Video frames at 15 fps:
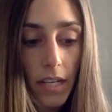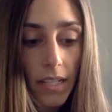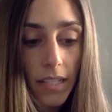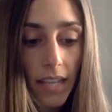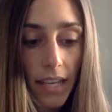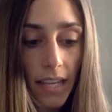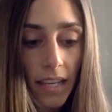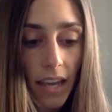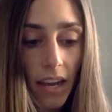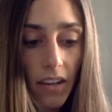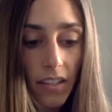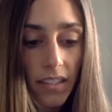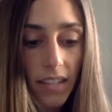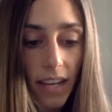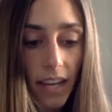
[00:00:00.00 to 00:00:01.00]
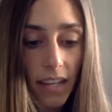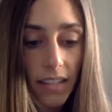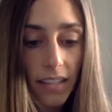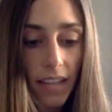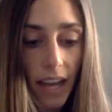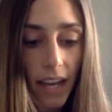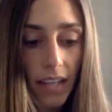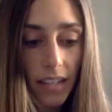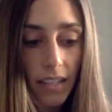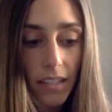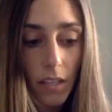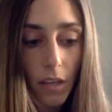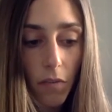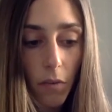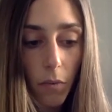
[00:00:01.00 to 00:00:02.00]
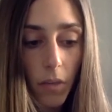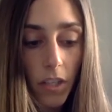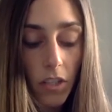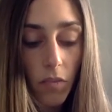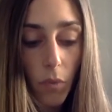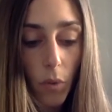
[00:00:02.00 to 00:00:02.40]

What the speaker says: Taking care to stay out of sight, Sophie reached